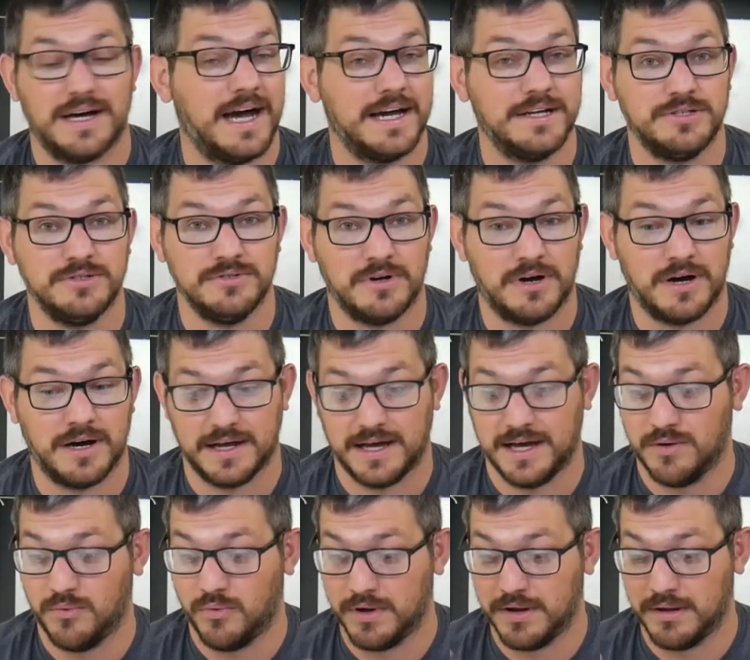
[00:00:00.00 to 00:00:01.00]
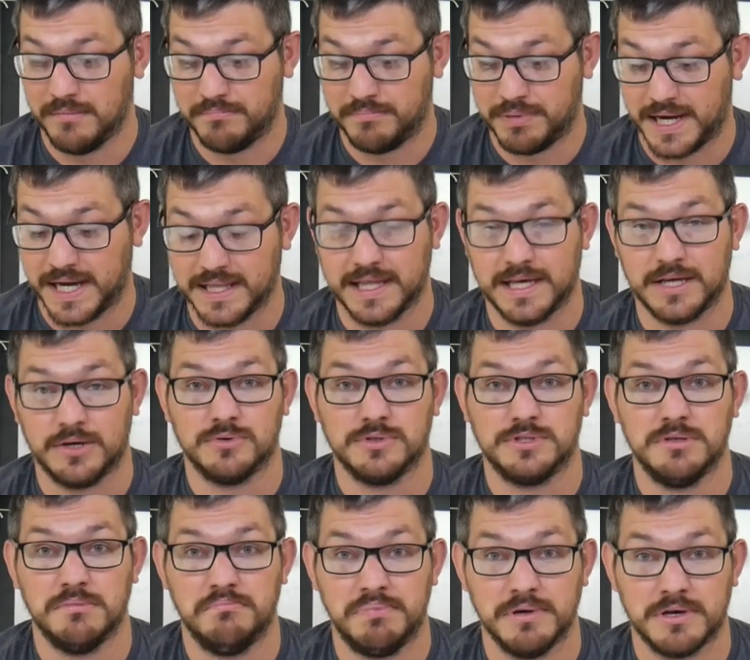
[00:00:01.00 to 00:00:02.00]
I do not. I want to buy Lego
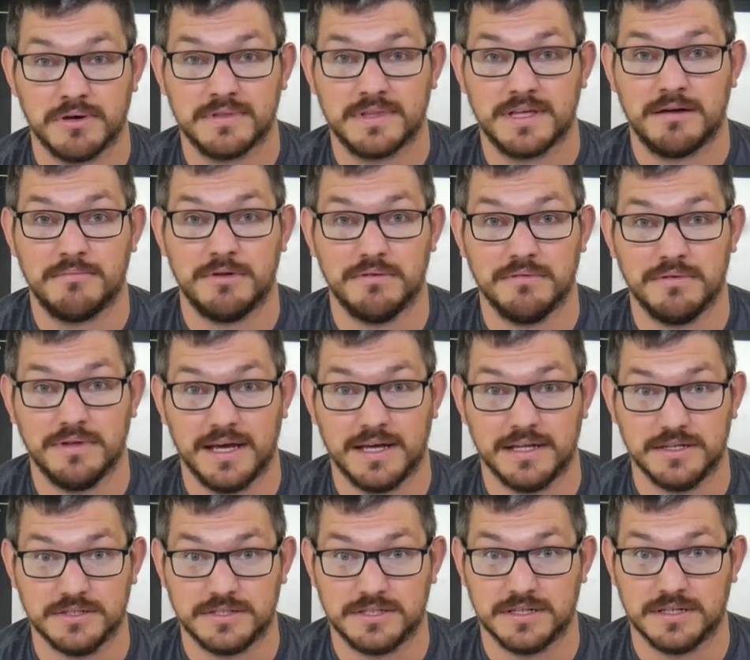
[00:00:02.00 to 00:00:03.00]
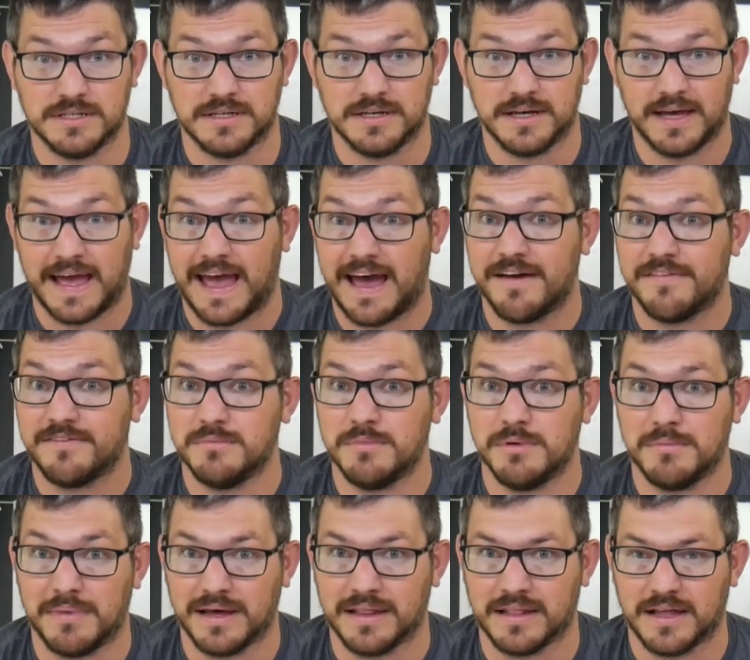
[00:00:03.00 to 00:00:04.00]
to build them and to have them
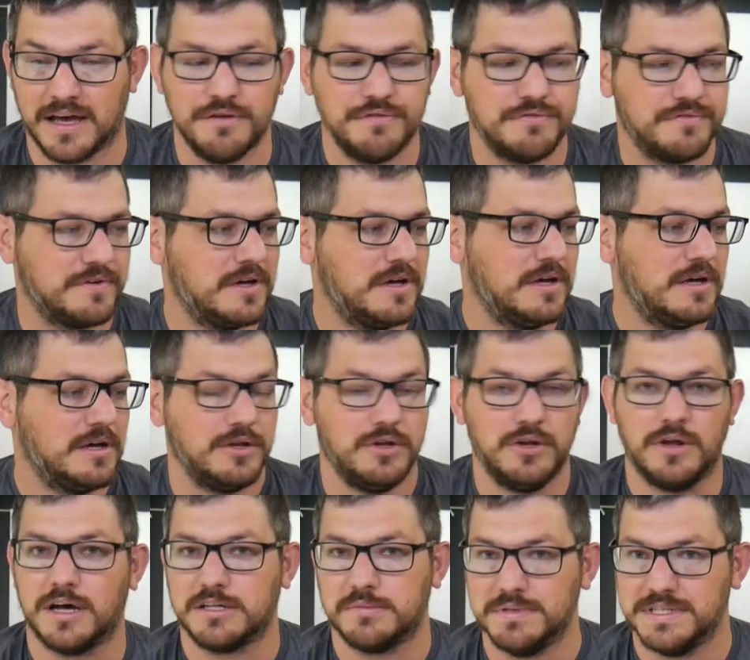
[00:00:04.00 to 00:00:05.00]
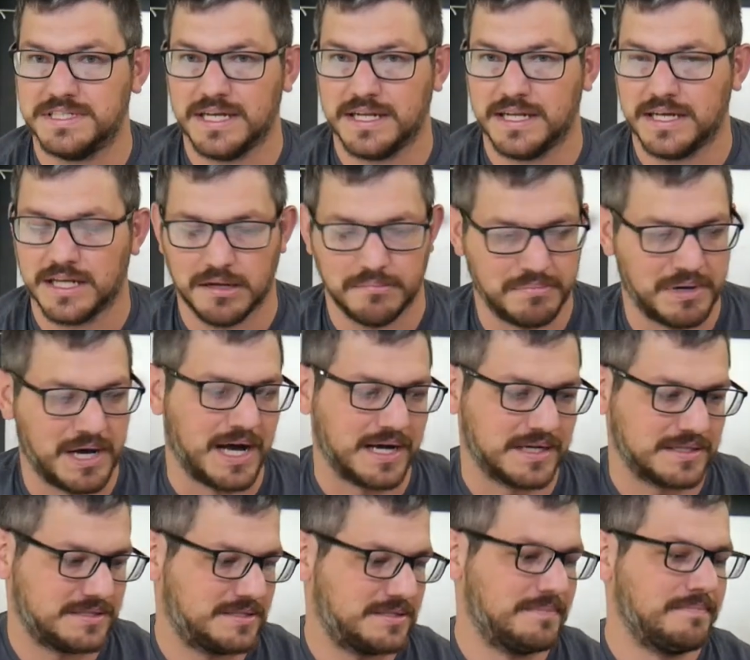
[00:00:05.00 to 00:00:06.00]
in my life, not to be sitting in a
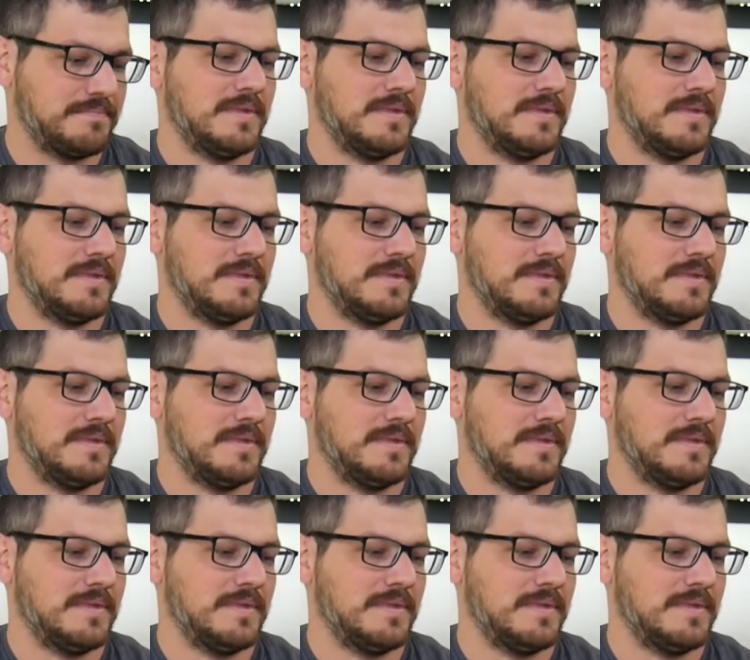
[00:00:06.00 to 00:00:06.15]
box.